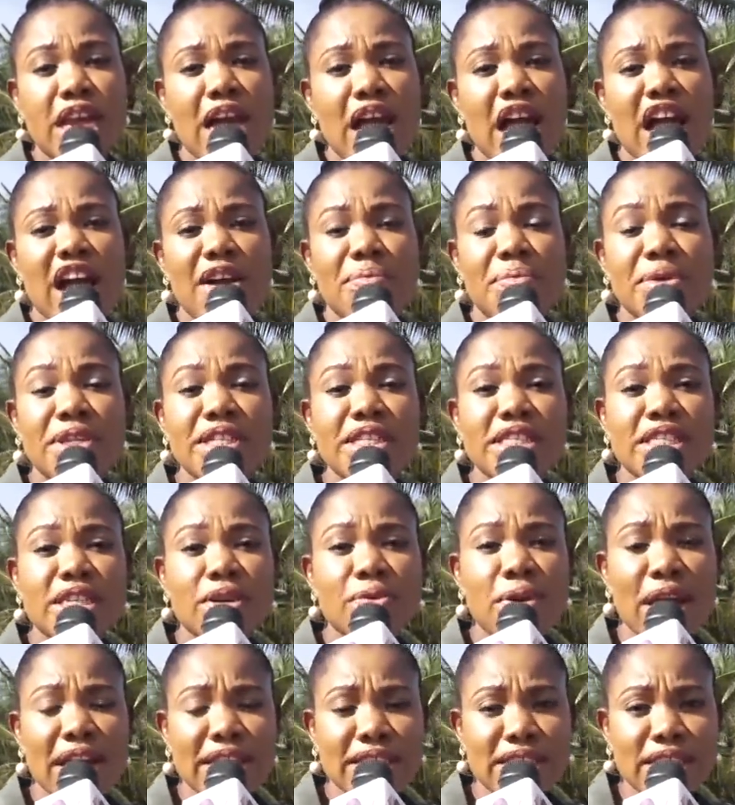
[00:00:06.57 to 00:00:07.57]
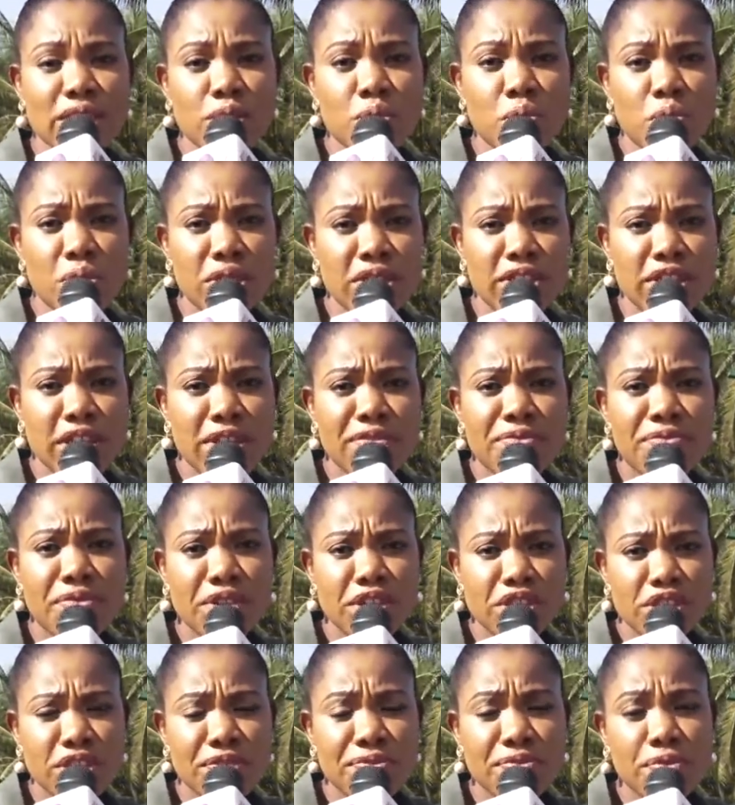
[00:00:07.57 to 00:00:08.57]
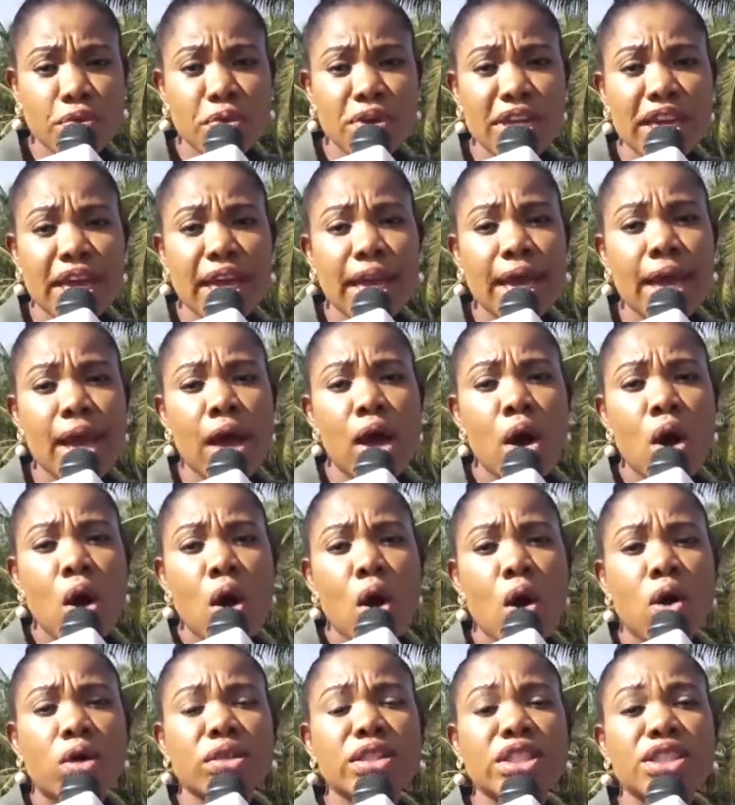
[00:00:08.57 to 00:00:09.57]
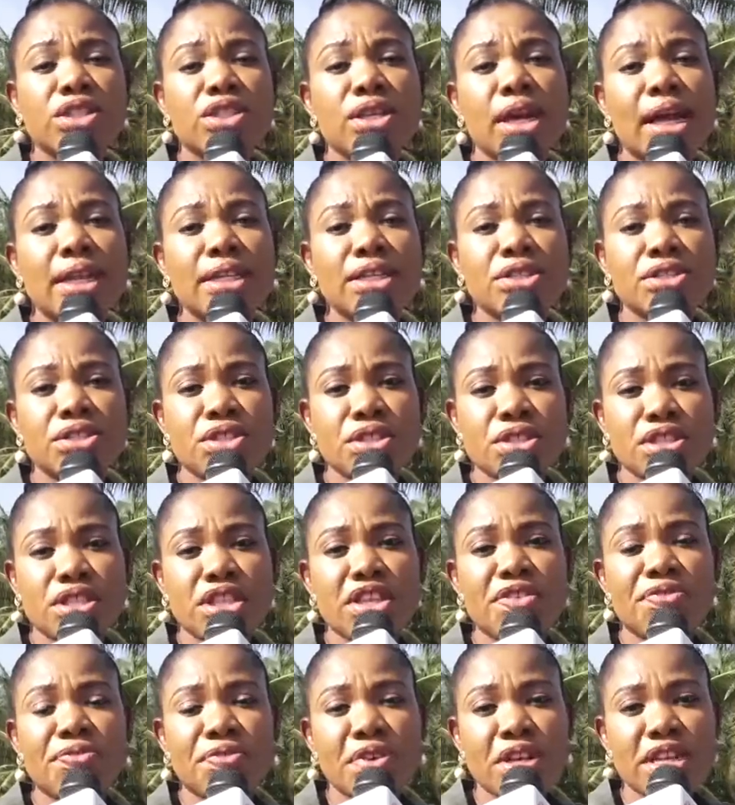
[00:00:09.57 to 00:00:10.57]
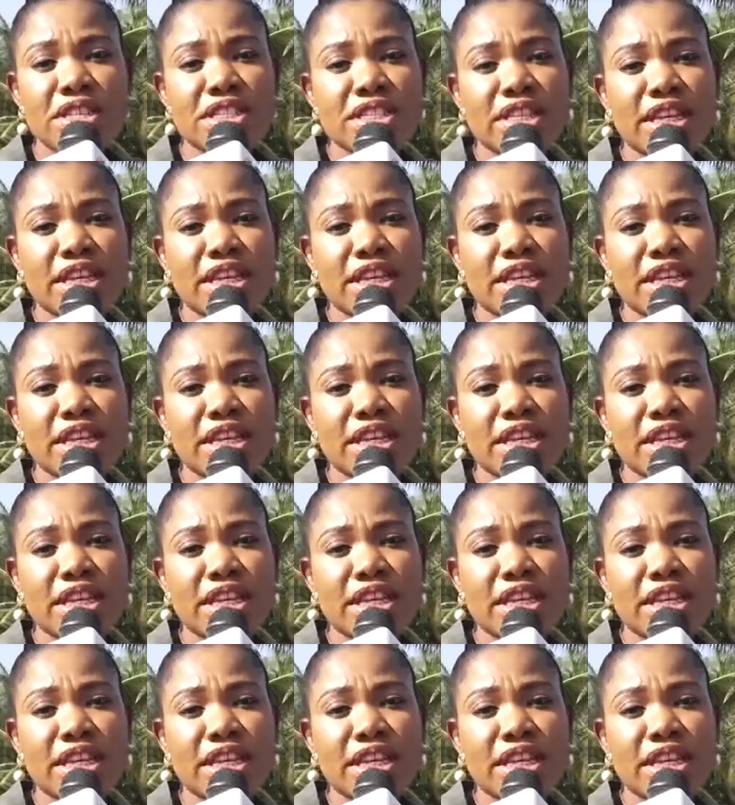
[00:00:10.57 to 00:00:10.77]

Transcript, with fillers: I've been interacting with uh, fisher folk here on the challenges they face.